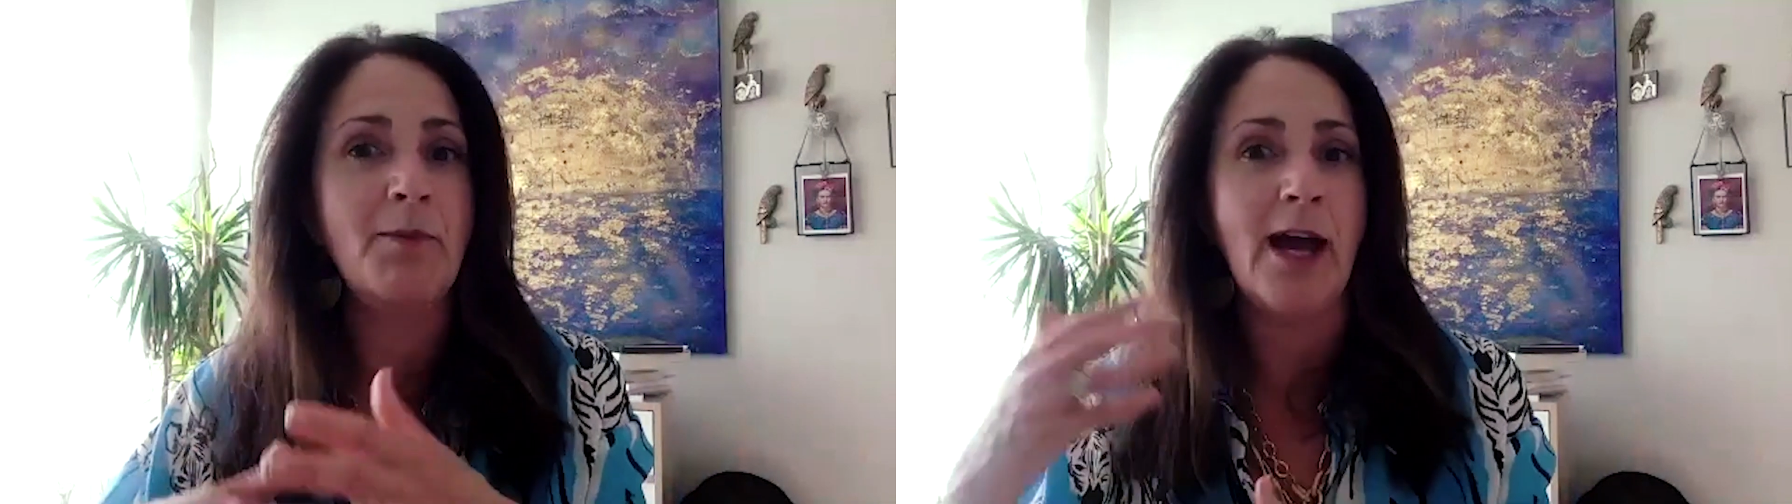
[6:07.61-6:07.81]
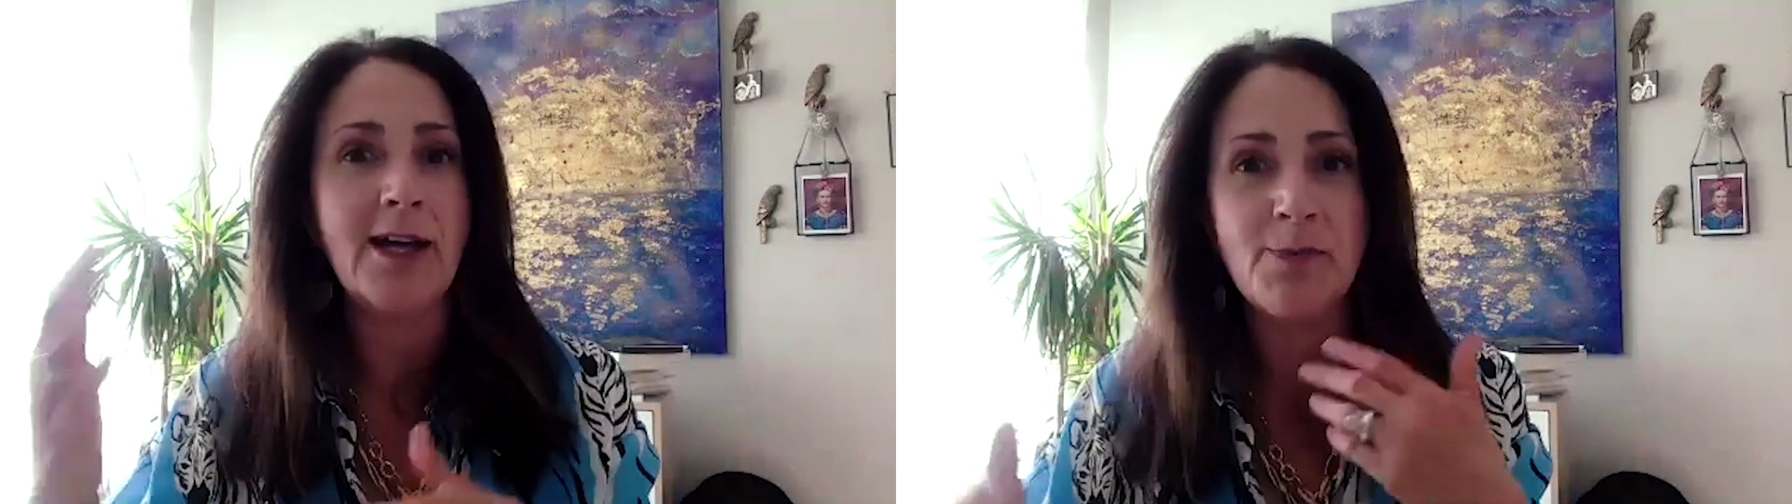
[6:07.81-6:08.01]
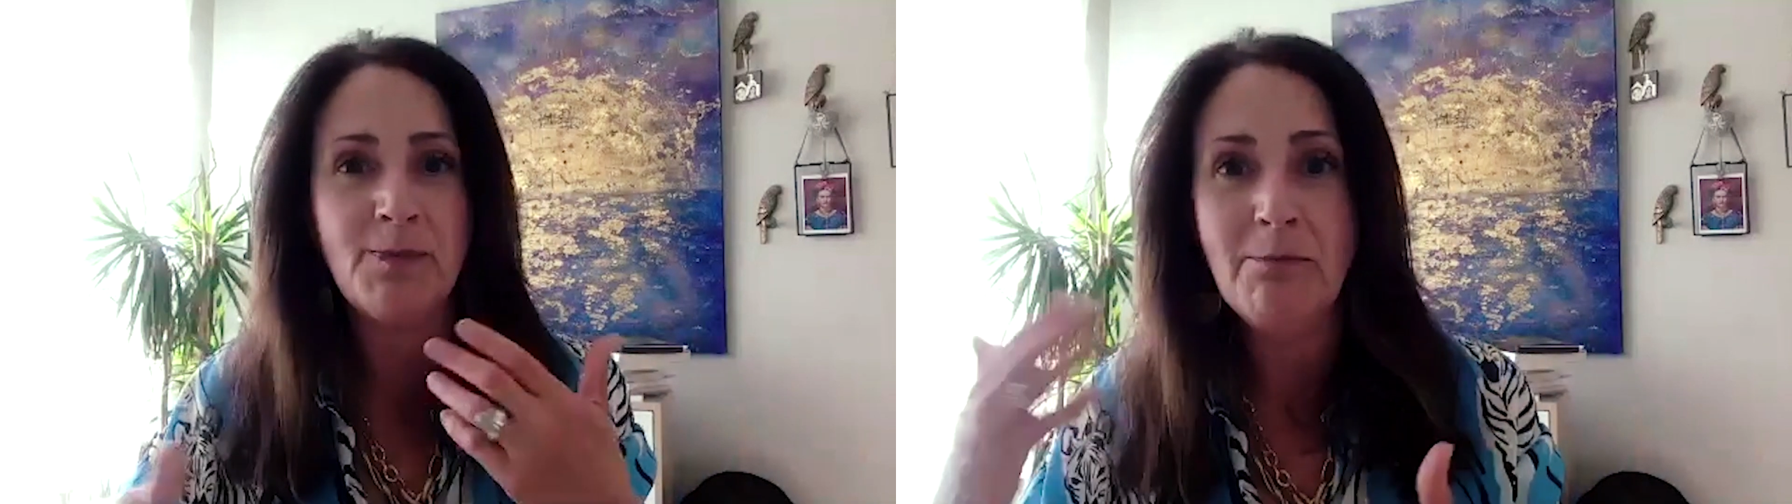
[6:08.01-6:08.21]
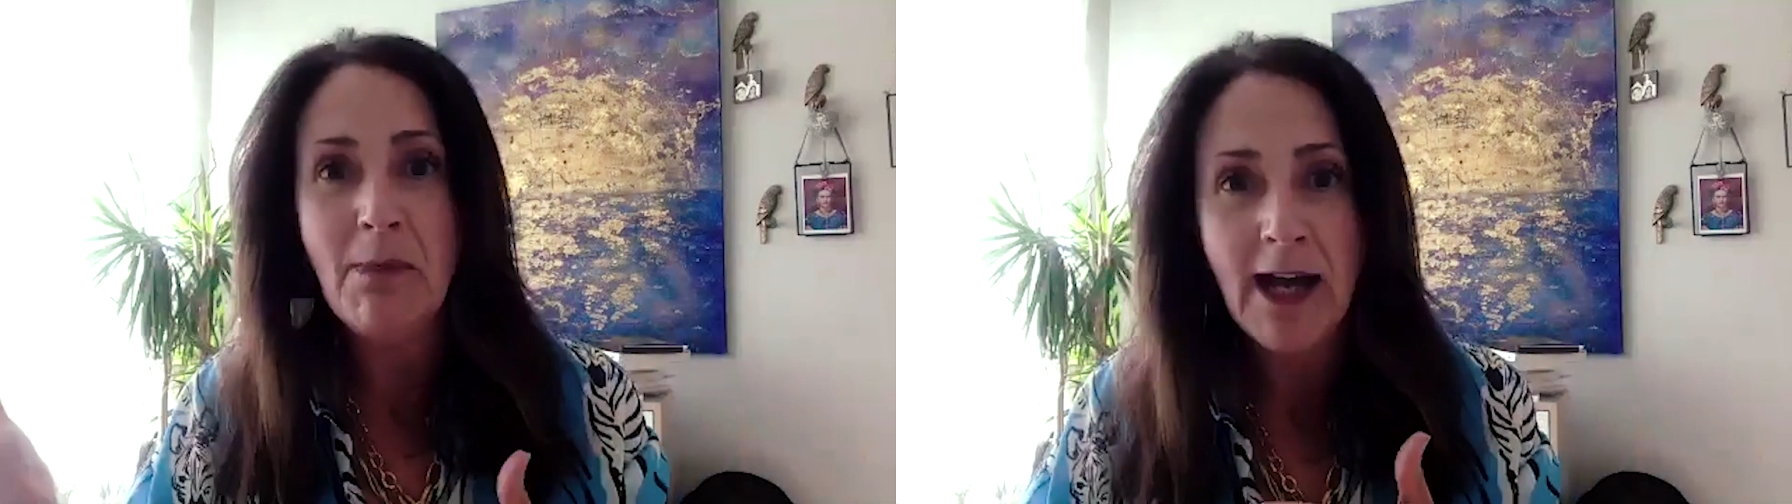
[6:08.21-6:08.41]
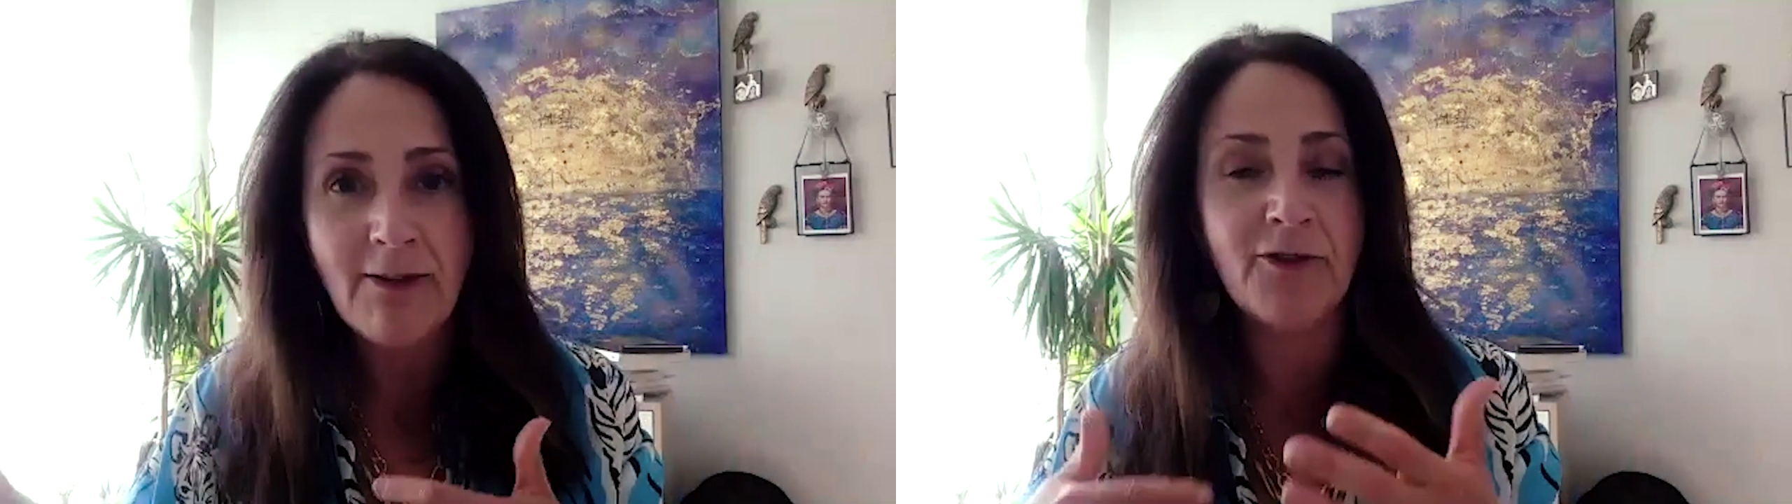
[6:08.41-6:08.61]
you had to be
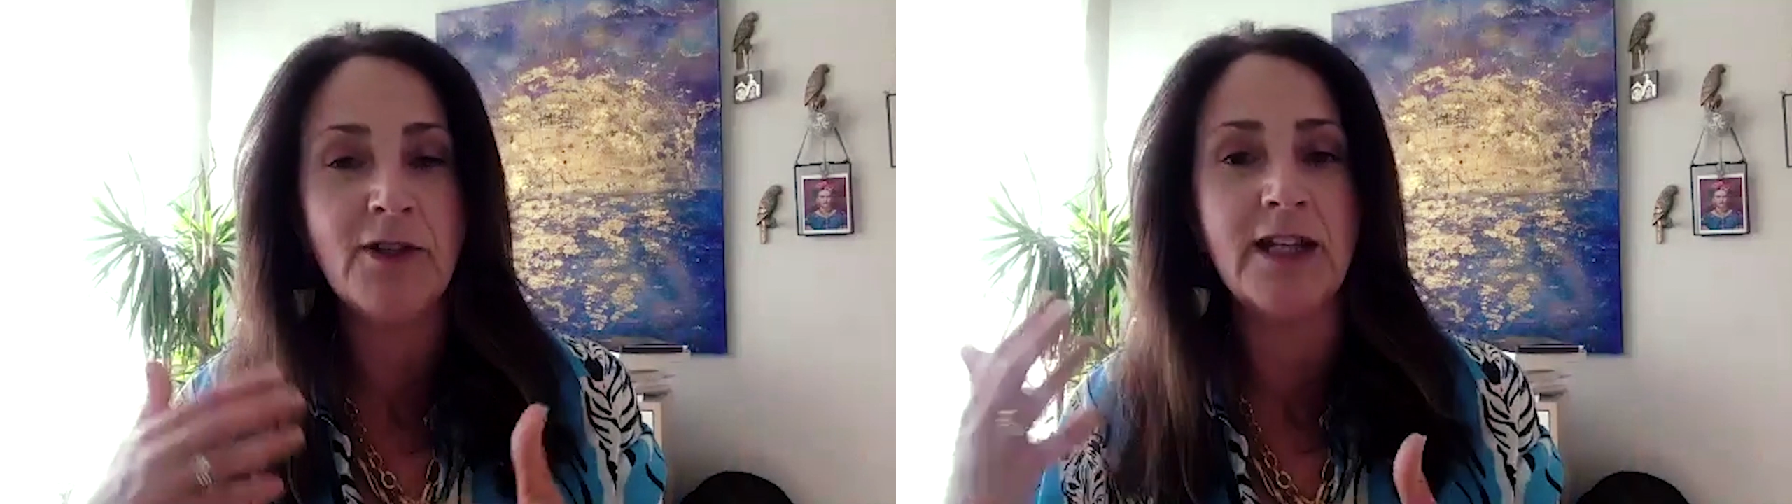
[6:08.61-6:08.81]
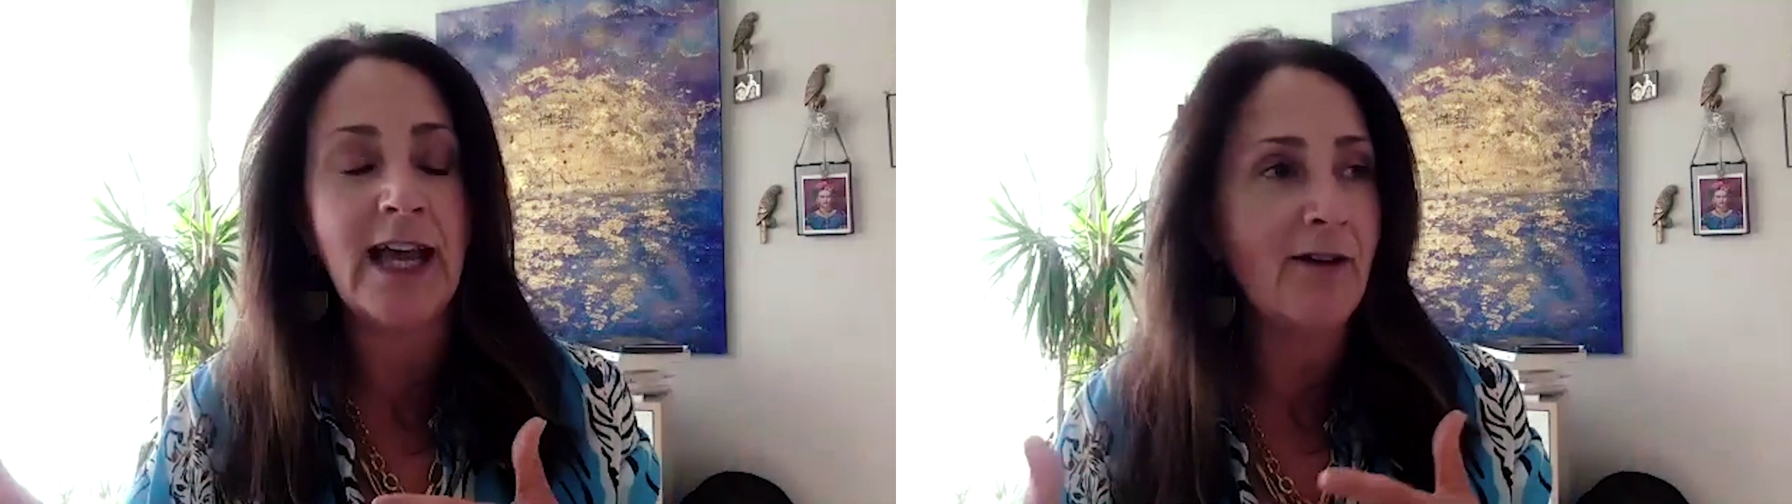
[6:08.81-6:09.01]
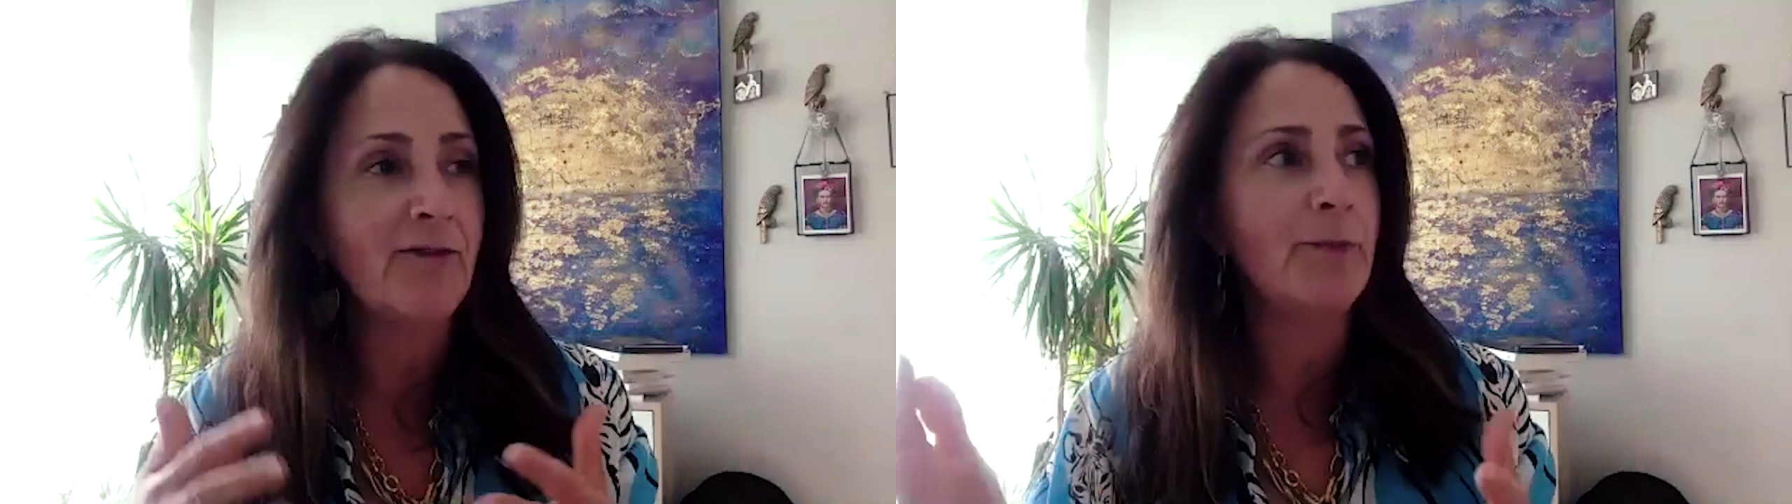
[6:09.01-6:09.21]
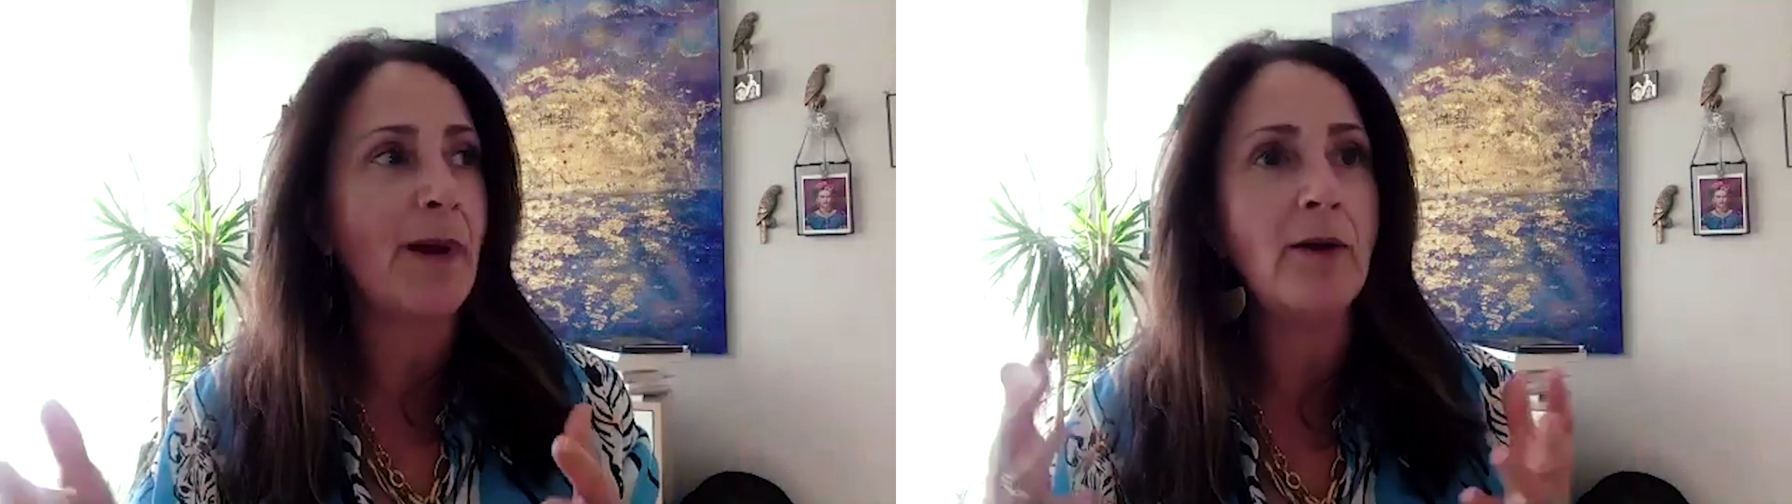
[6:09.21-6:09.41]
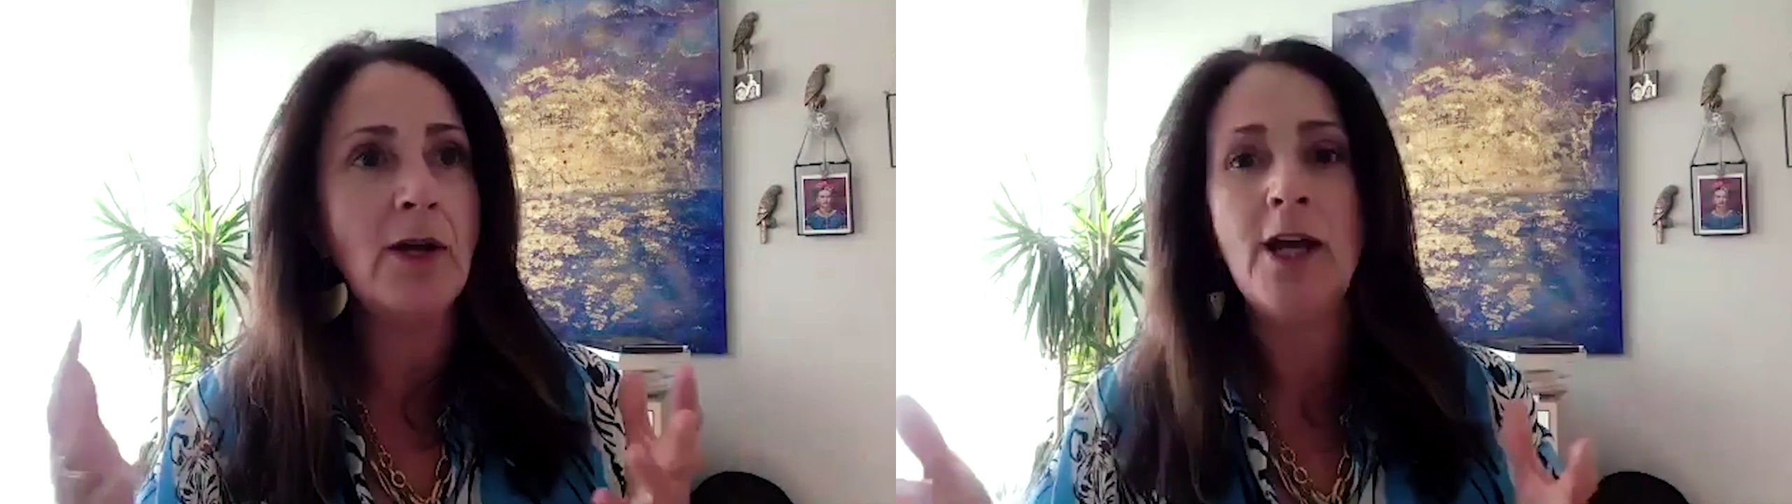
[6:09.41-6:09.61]
mindful and careful about,